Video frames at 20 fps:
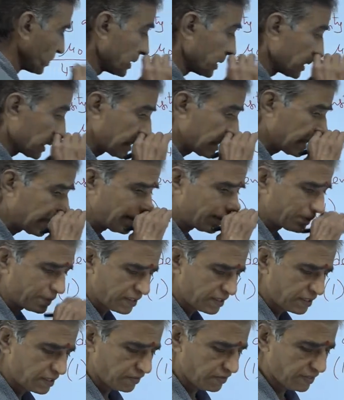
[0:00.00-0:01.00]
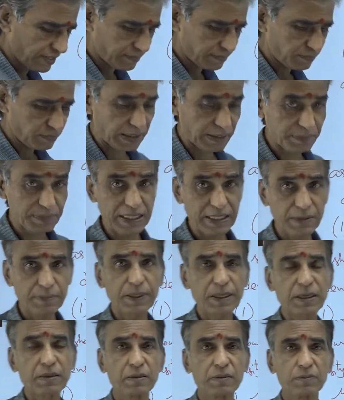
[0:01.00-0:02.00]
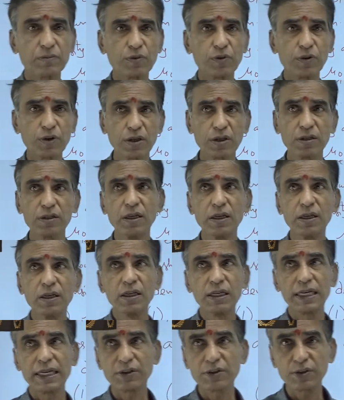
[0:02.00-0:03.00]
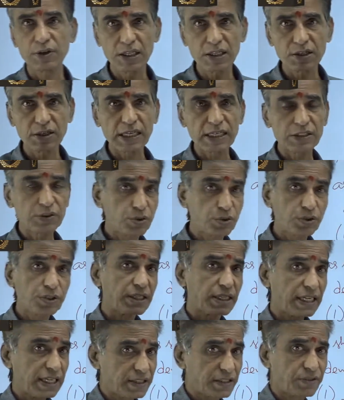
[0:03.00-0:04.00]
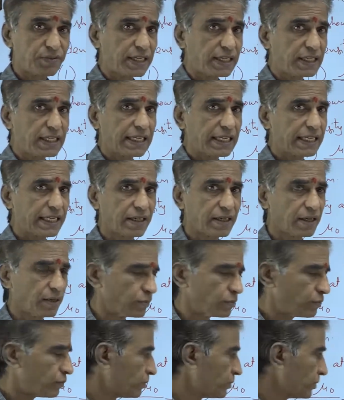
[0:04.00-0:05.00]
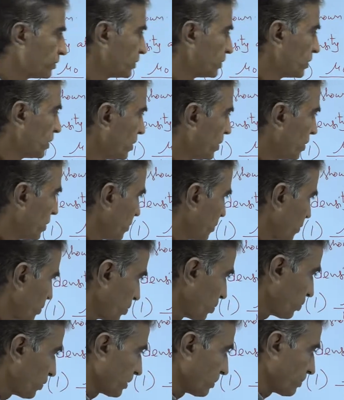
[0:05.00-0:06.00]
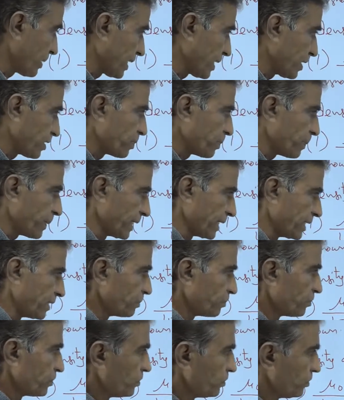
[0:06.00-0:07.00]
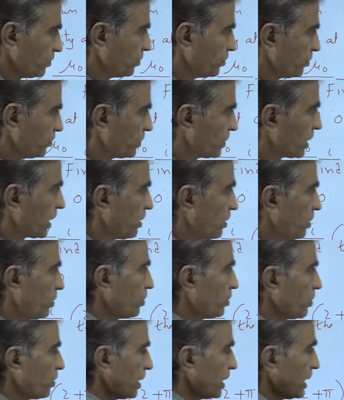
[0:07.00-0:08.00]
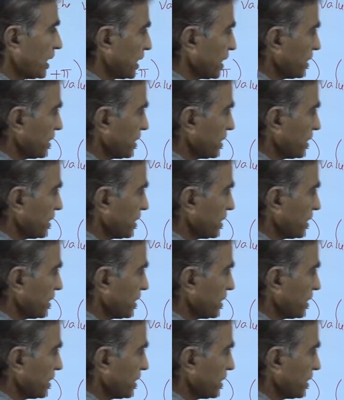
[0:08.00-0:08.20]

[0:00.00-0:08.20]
These are the options given. M-set problem, old, I told you last 2-3 years we are taking now. So 1 minus pi. Now let